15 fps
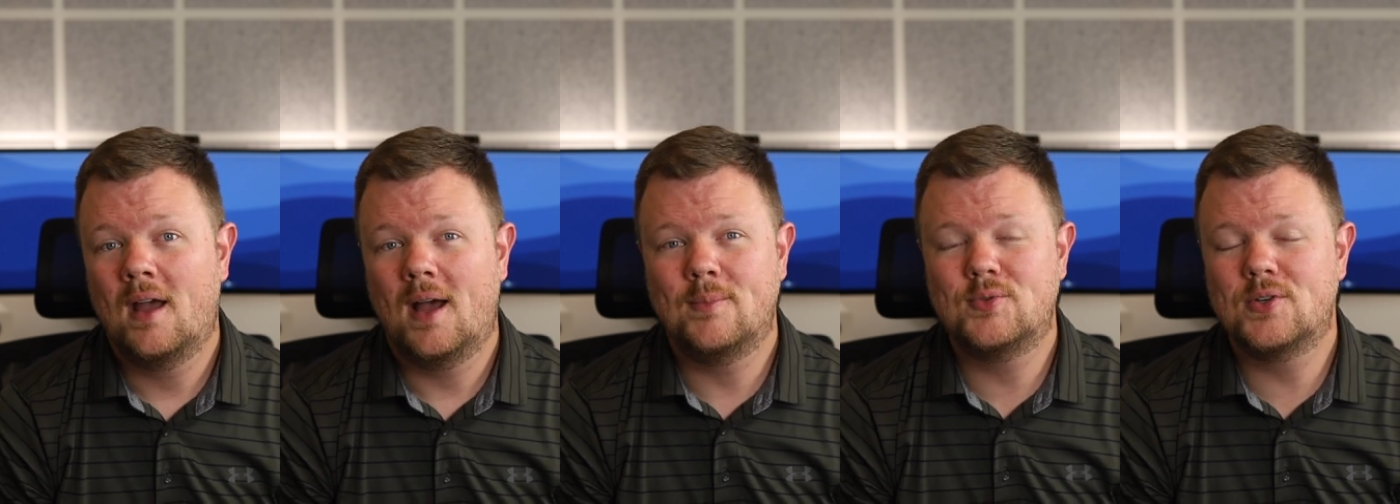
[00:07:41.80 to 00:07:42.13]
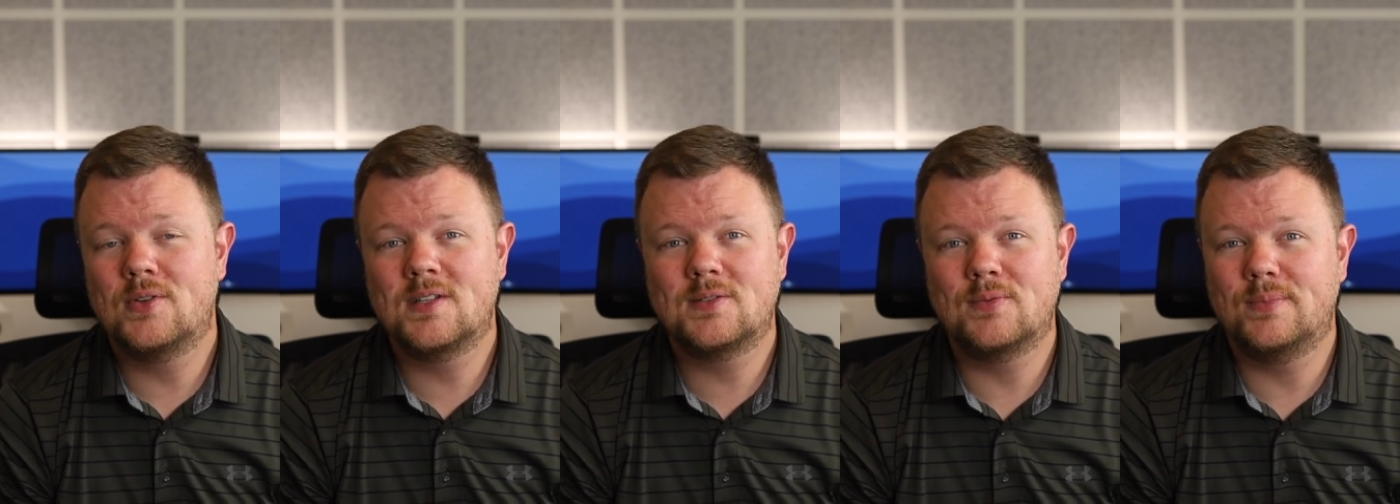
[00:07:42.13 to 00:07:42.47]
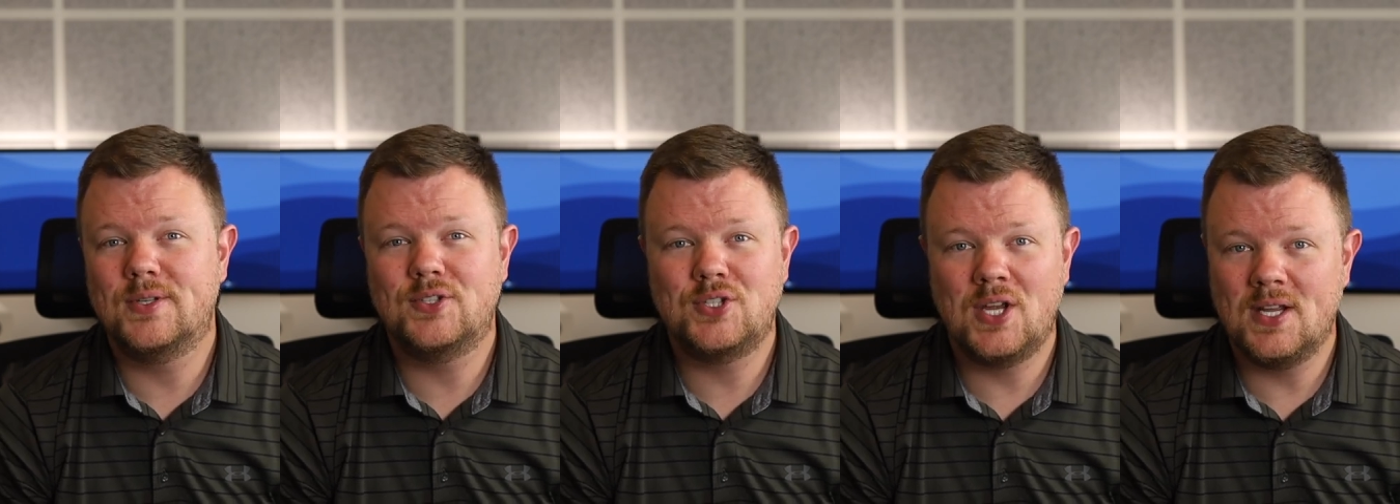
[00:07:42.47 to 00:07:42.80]
I'm sure this will
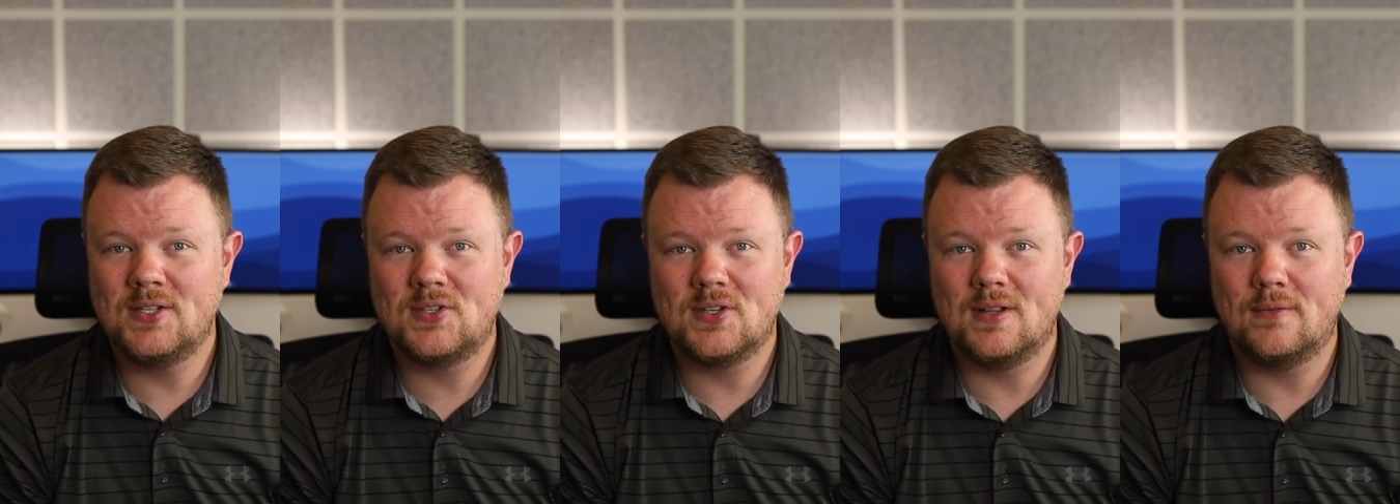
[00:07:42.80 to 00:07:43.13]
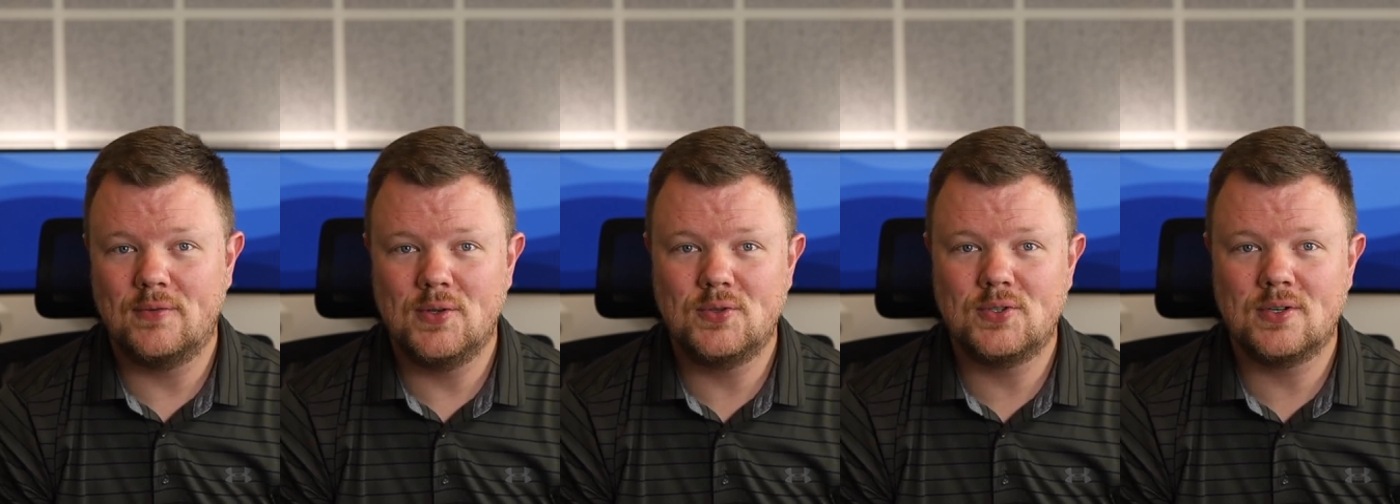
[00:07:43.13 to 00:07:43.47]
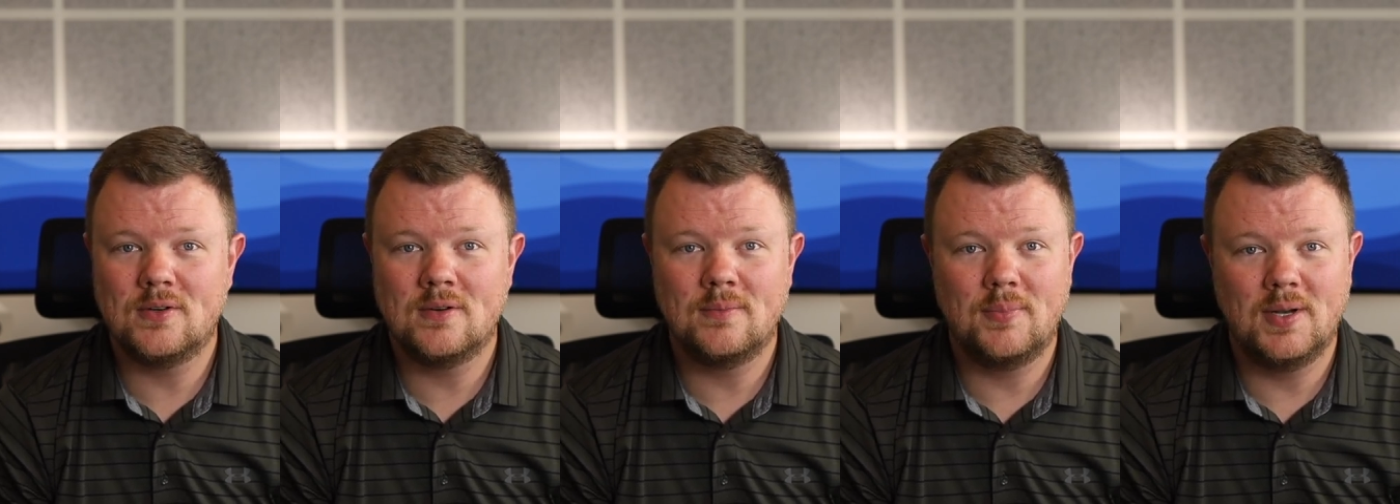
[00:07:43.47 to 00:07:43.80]
be changed in the
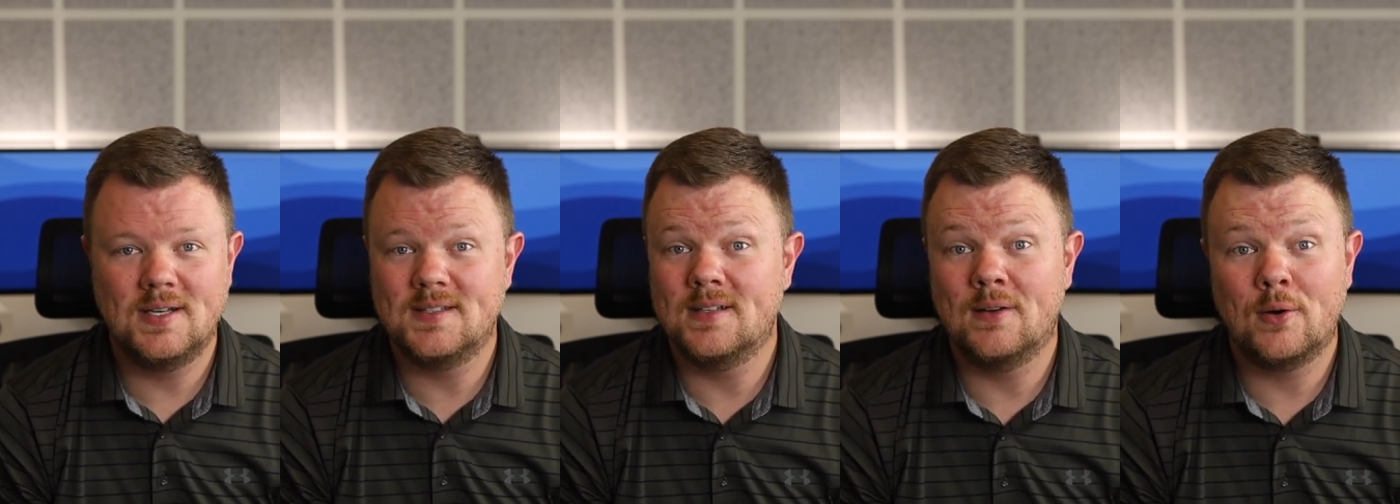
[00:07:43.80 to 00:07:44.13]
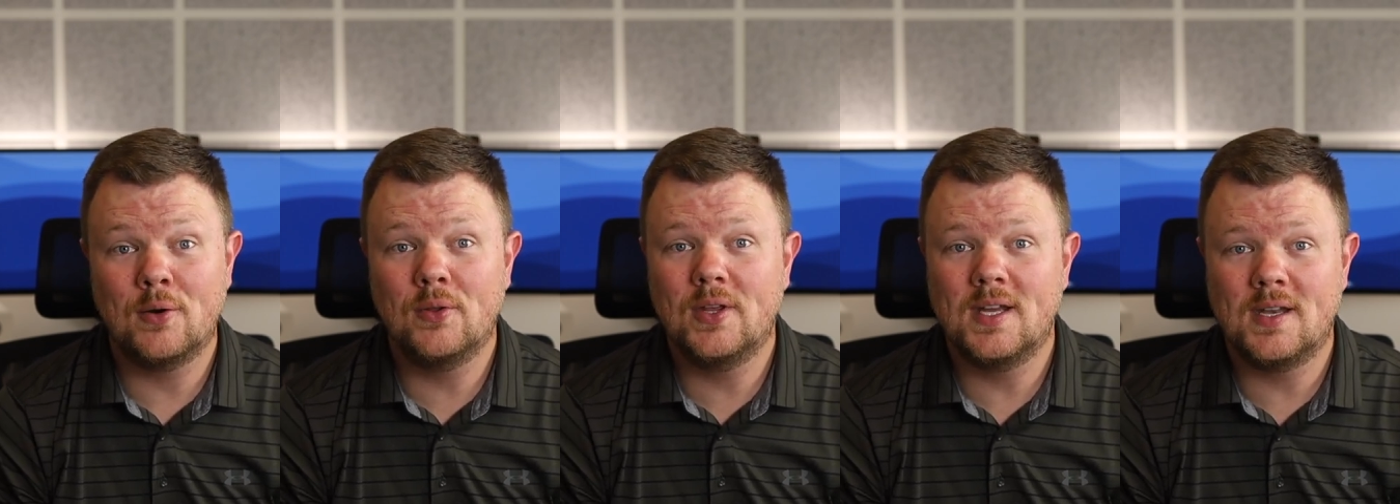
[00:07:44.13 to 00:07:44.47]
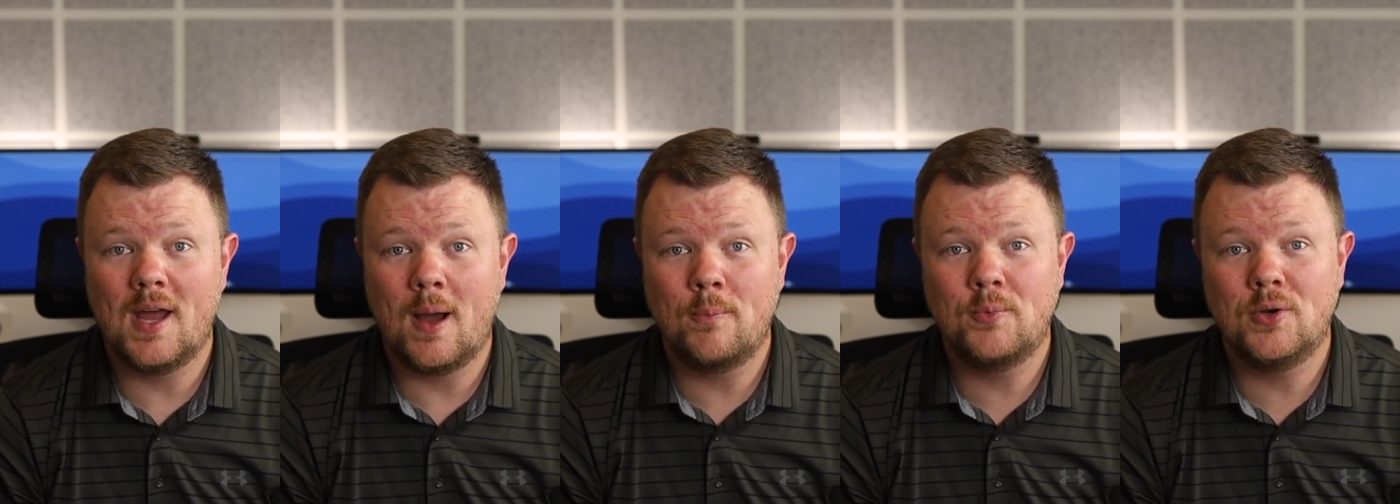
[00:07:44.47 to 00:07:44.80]
future, but as an early
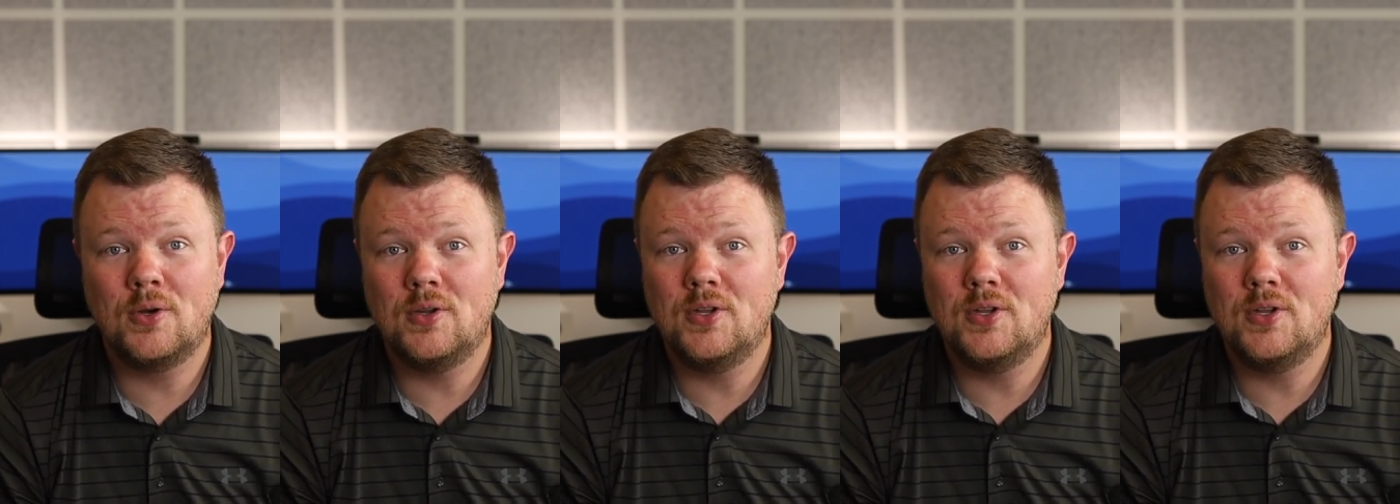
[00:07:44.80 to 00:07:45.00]
adopter,